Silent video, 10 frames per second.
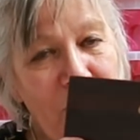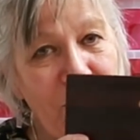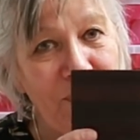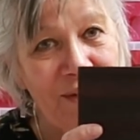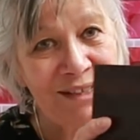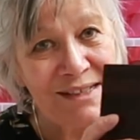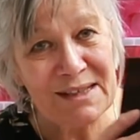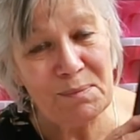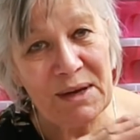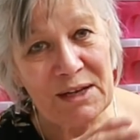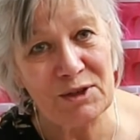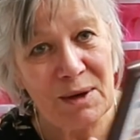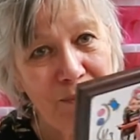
But this is the picture I